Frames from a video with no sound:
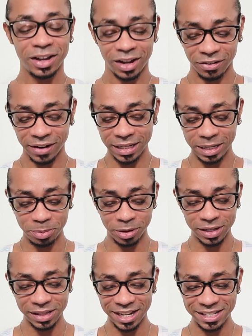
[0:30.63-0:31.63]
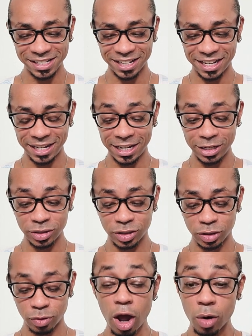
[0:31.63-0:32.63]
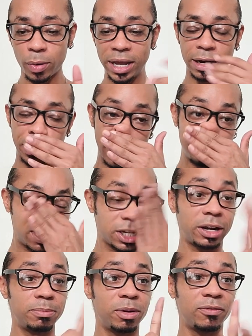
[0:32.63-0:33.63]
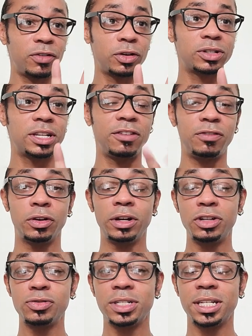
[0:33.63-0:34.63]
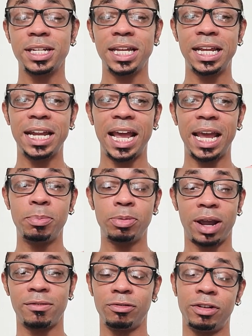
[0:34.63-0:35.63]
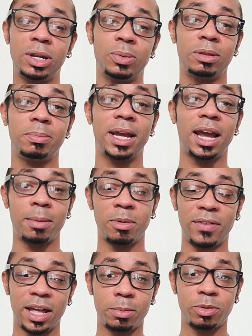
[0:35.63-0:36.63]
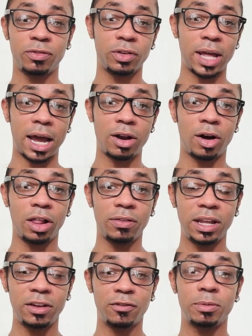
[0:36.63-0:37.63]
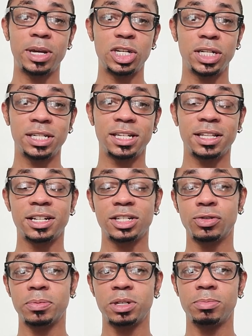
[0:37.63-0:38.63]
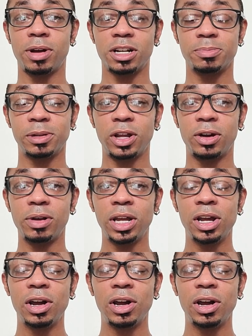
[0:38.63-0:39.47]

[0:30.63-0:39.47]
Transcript: All right, Libra, let's get into, oh, wait, oh, I'm sorry. But first, if you're interested in a private reading with me, I am available for that. All the information is in the description box below.